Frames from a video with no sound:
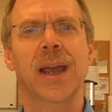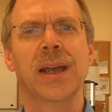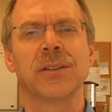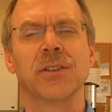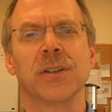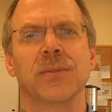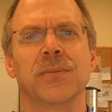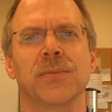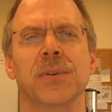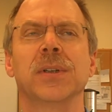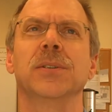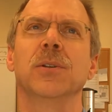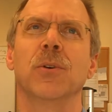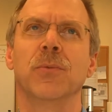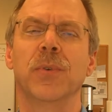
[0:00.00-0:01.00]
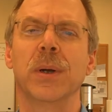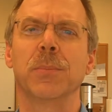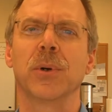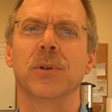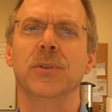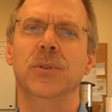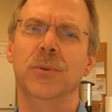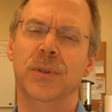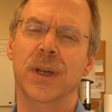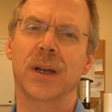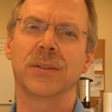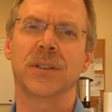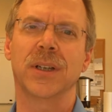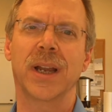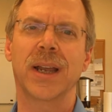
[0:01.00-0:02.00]
as of November
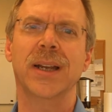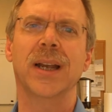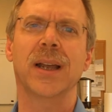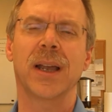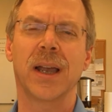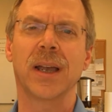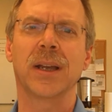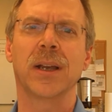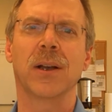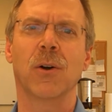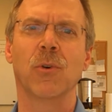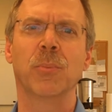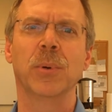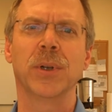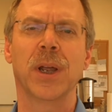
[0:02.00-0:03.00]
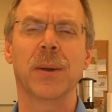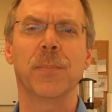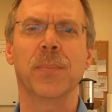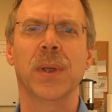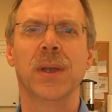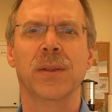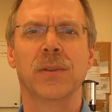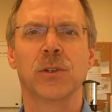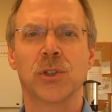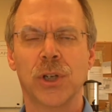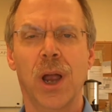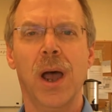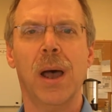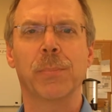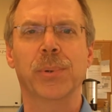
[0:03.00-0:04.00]
2008, I opened up the
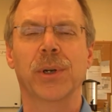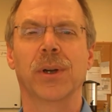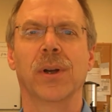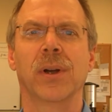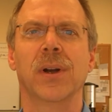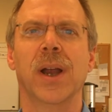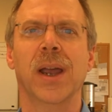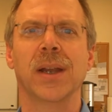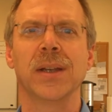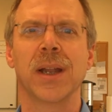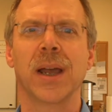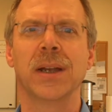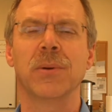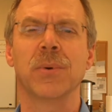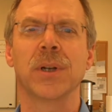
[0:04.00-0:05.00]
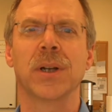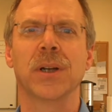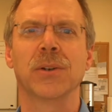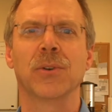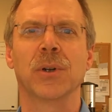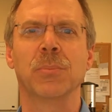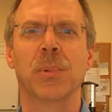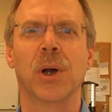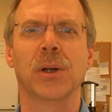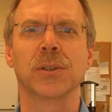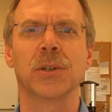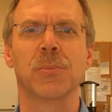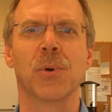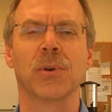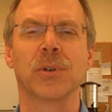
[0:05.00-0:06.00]
shop here at 9100
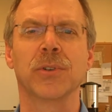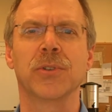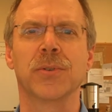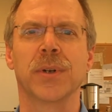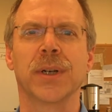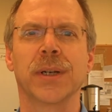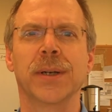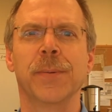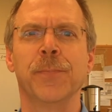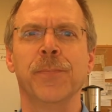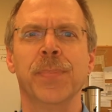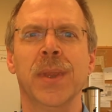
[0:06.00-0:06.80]
Baltimore Street.